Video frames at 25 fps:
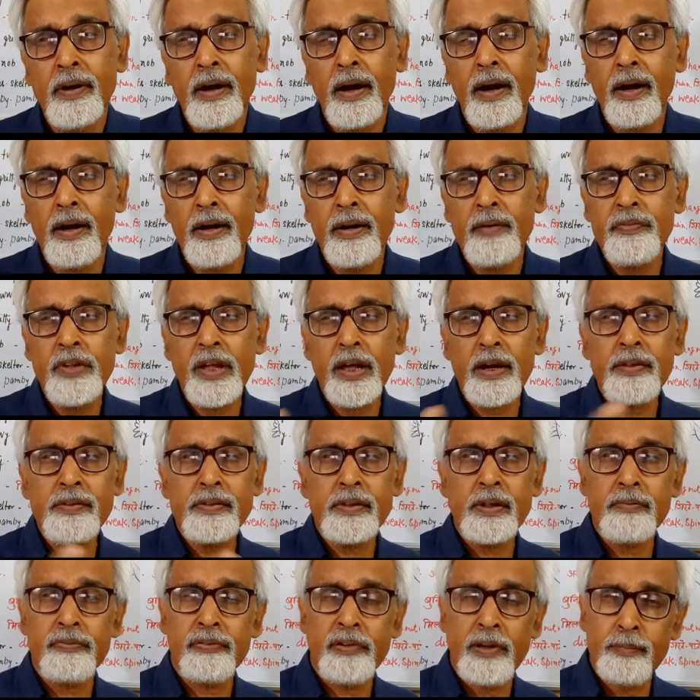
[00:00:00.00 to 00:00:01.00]
There is
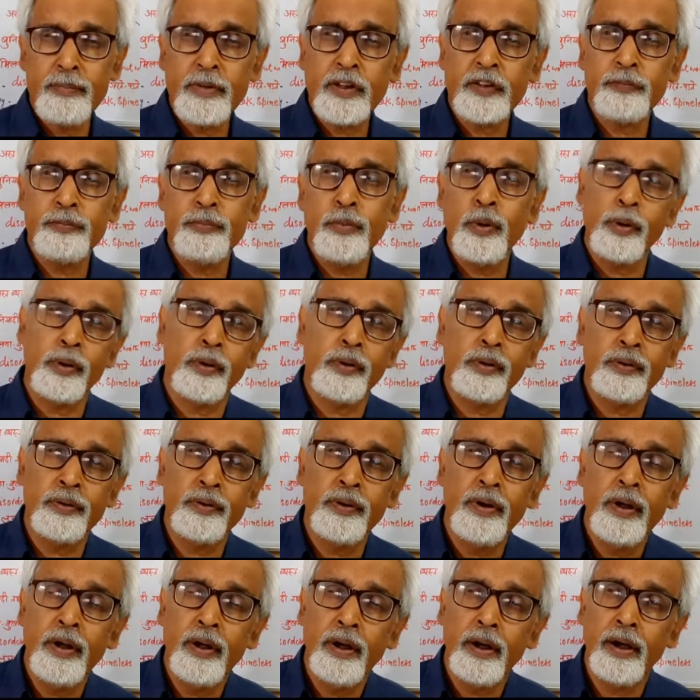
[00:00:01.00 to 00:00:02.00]
a famous book
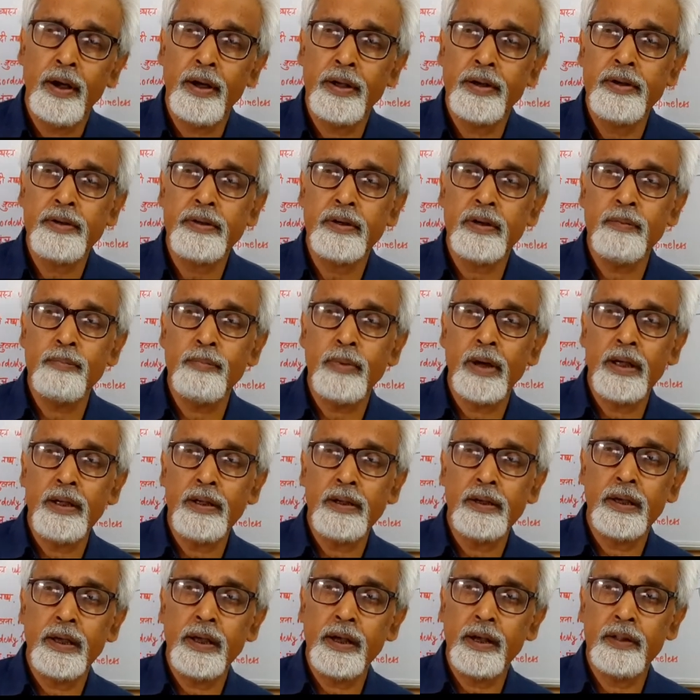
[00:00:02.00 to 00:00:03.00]
written by
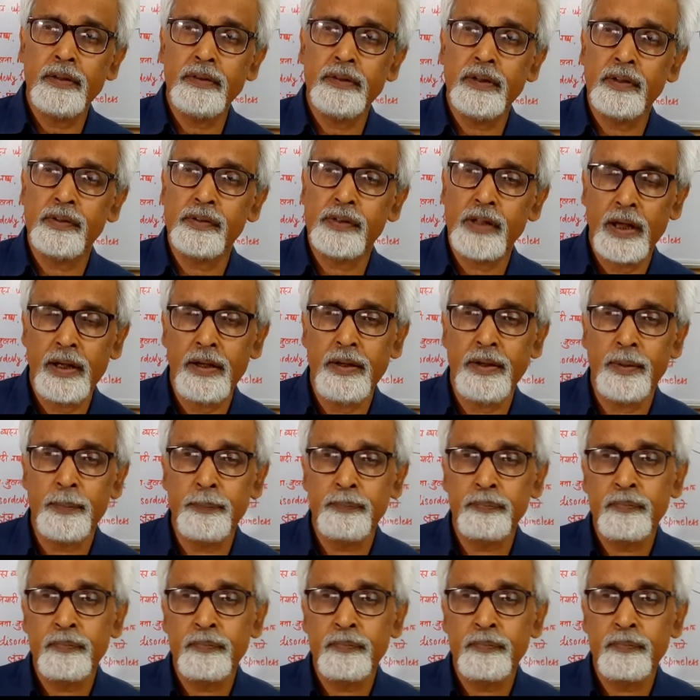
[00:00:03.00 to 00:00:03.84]
Kiran Desai.